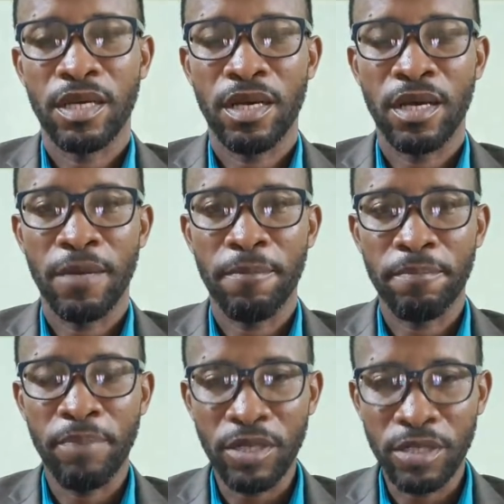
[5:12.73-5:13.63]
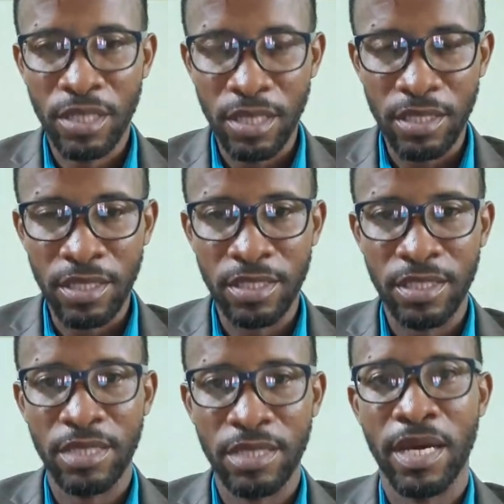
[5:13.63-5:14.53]
a pot cake, they say
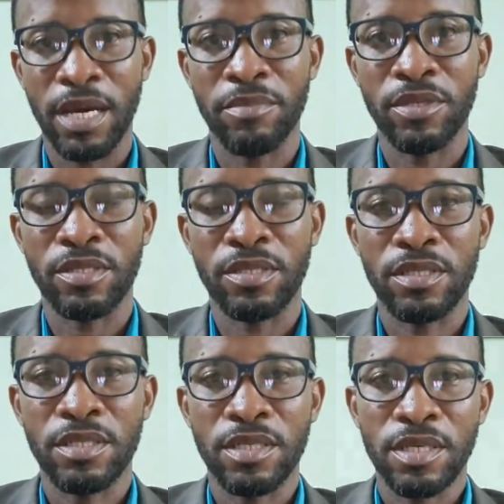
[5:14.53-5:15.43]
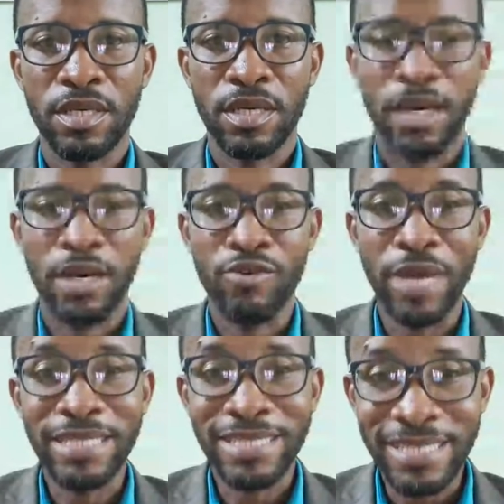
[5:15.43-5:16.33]
in the Bahamas, a
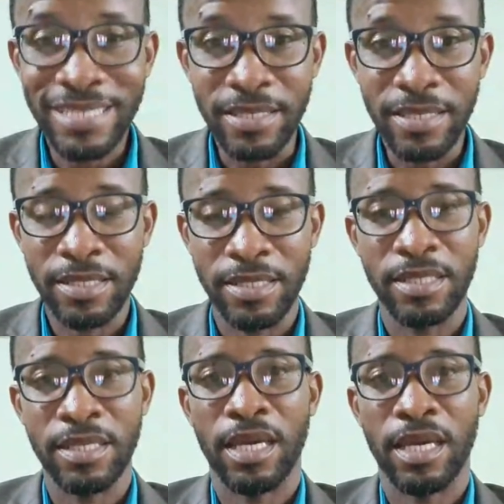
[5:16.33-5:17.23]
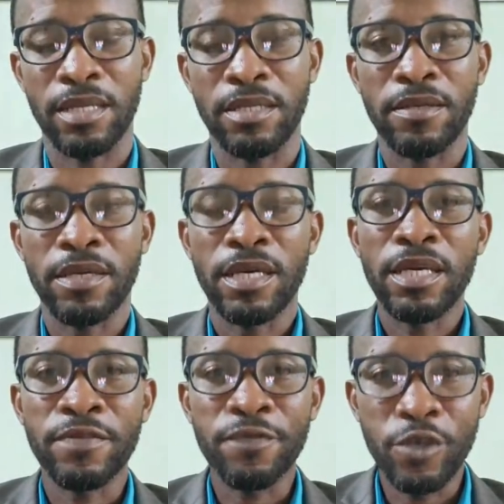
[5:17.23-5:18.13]
ricey, as they say in Guyana.
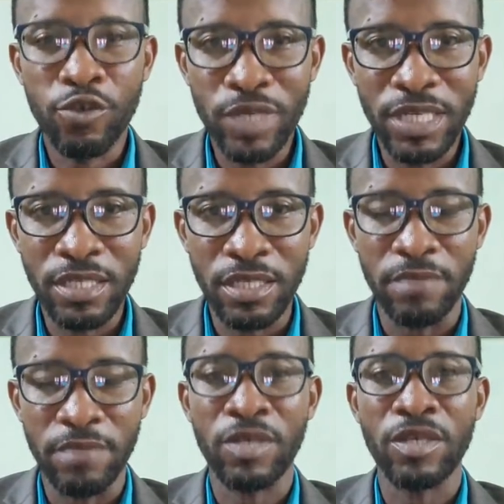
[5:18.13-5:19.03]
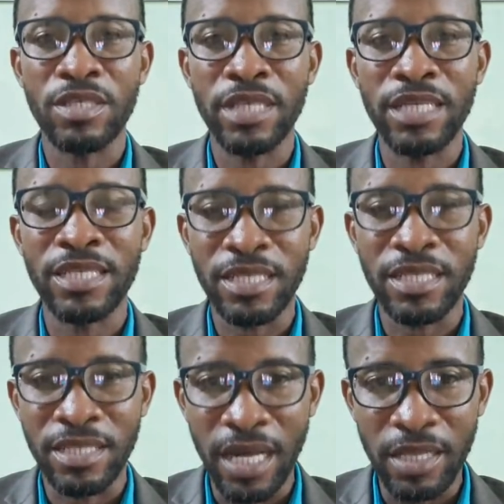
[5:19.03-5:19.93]
It's for a reason, because that is
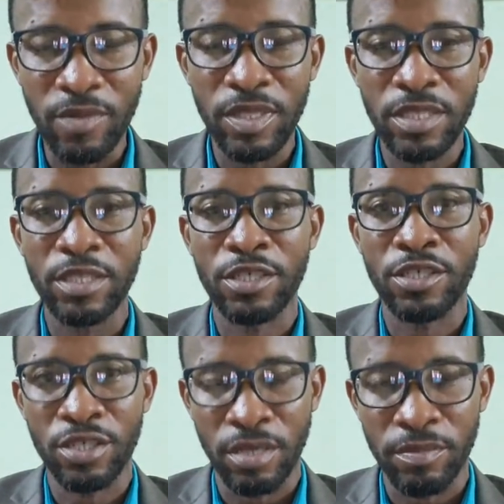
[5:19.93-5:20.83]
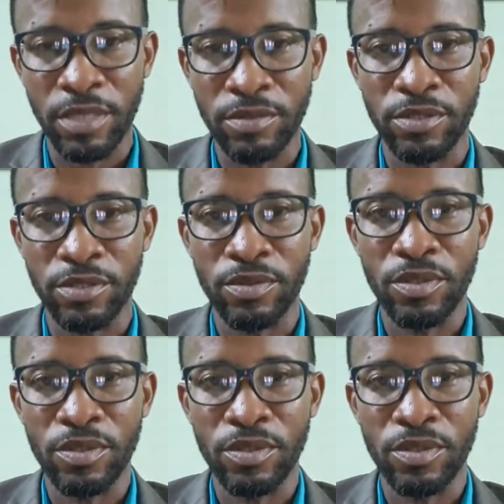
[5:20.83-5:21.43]
exactly what this nation has come down to.